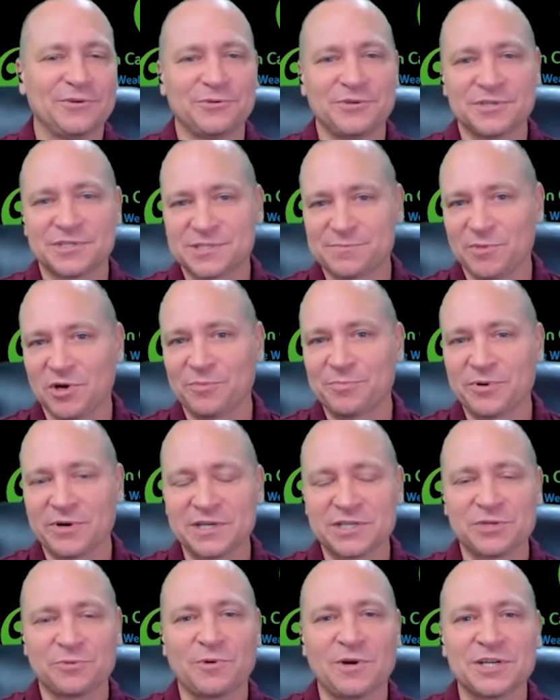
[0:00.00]
a small
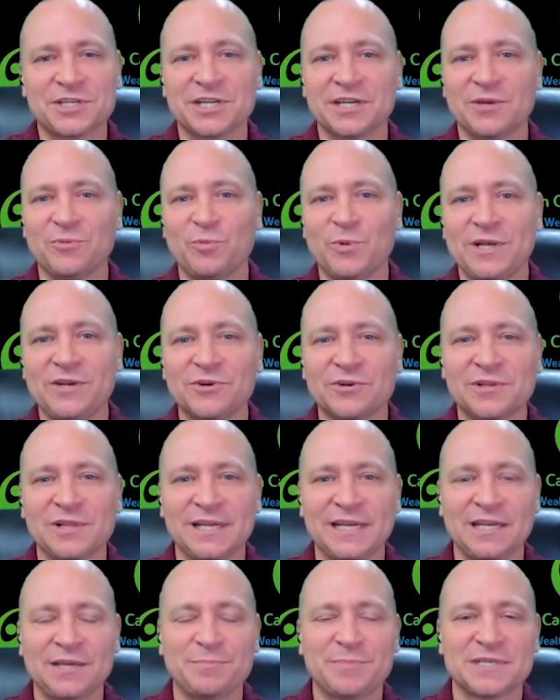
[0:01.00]
pressure washing and window
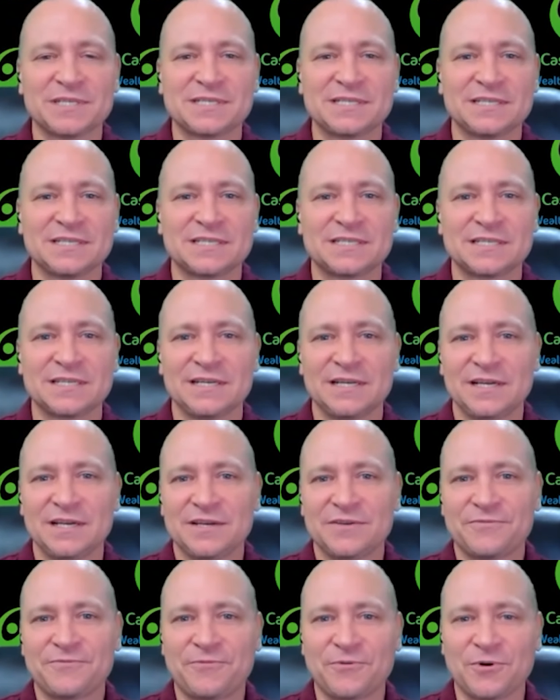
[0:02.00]
cleaning business
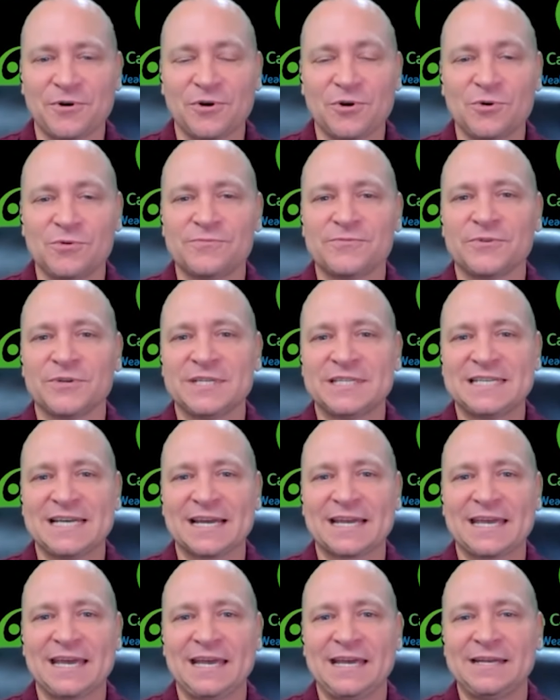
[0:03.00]
for over a
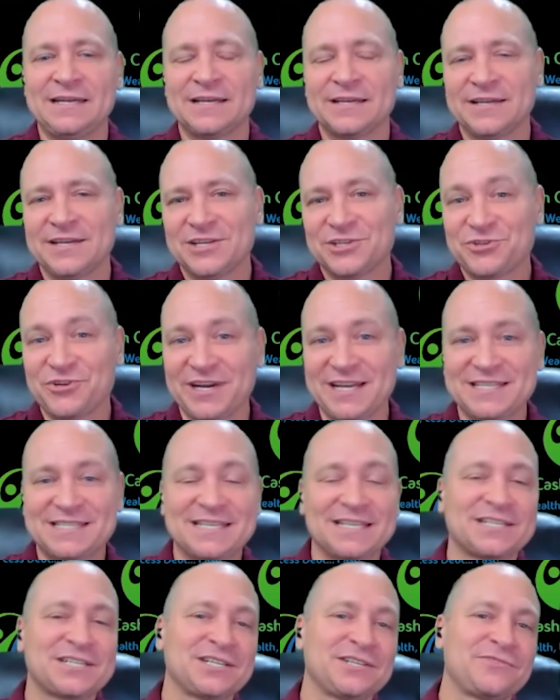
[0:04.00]
decade,
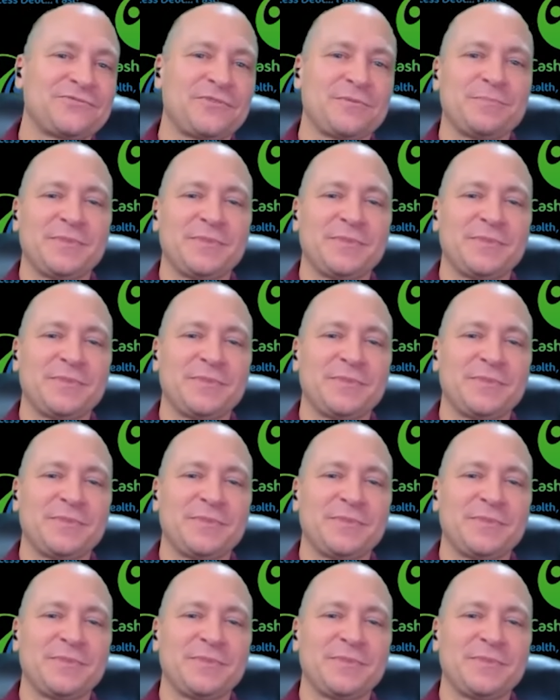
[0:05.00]
transitioned from